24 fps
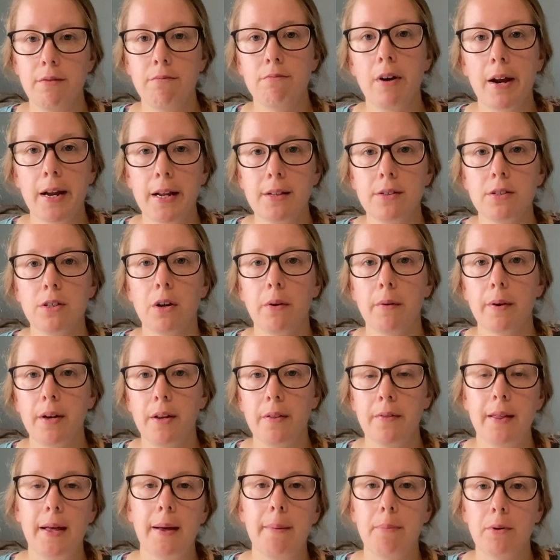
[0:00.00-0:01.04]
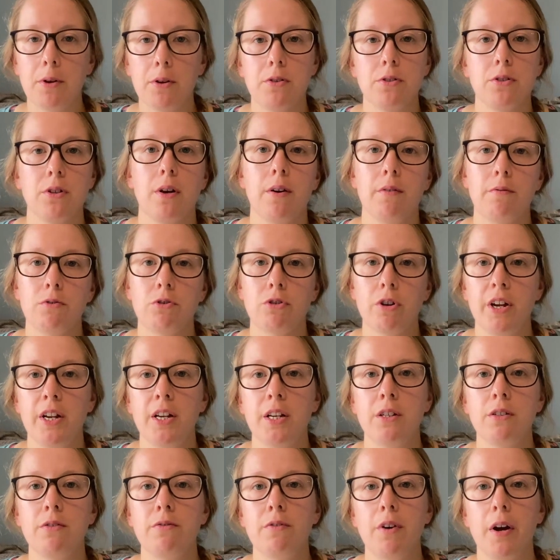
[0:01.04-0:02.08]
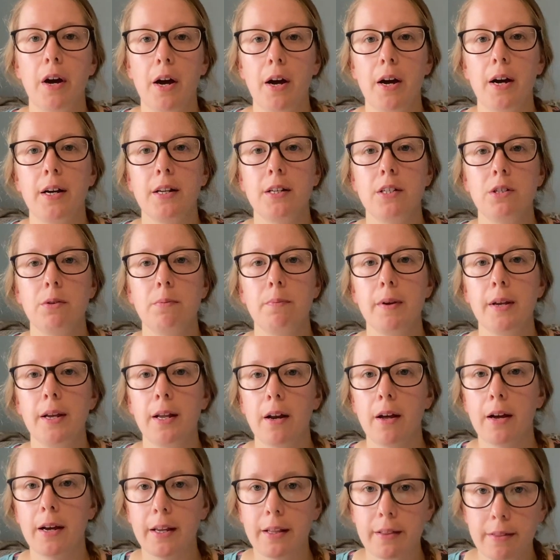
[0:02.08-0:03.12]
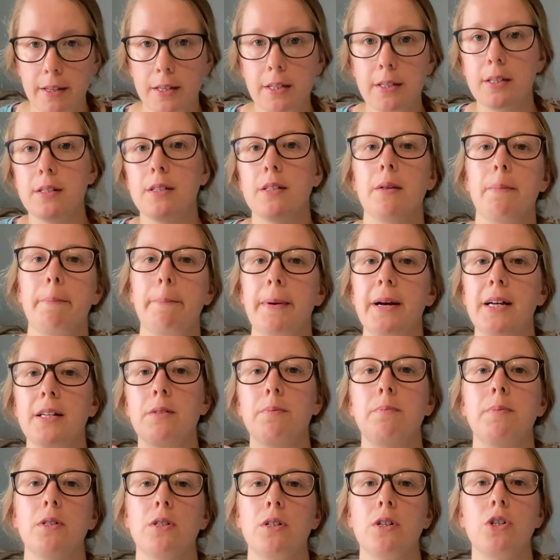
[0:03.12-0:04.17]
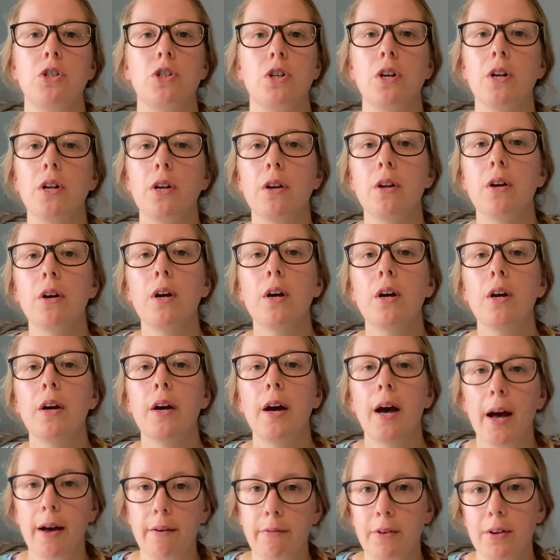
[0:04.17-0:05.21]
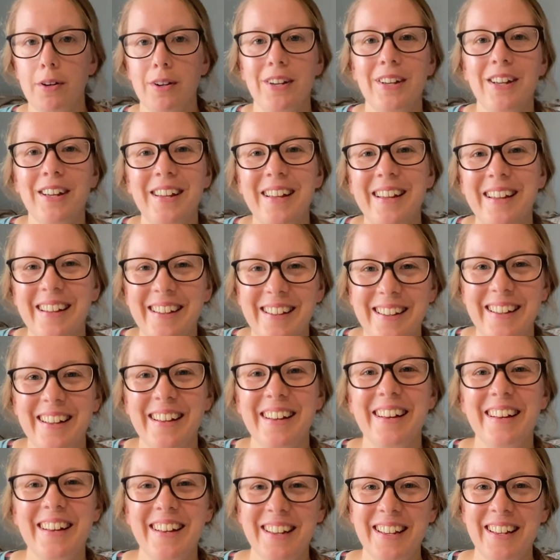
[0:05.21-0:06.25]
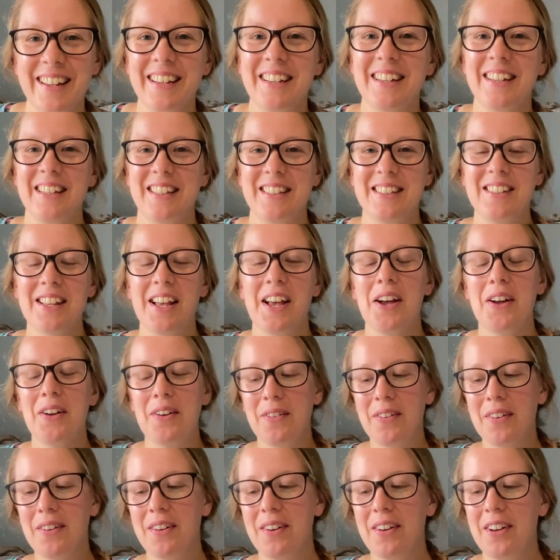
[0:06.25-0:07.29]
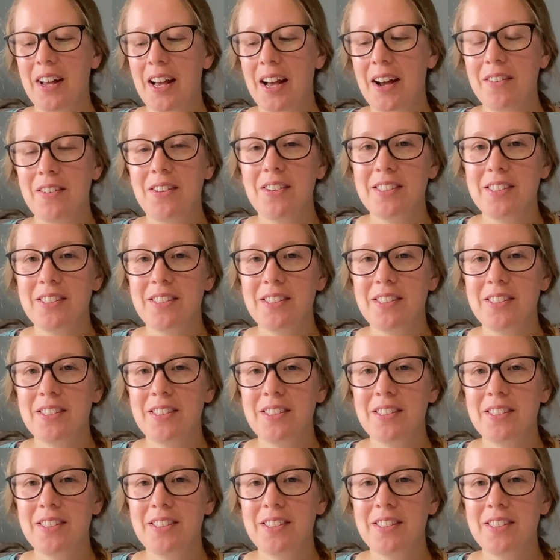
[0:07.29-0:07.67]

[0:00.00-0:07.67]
rates going in there because I've trained for her to be like, this is the best position ever. So how you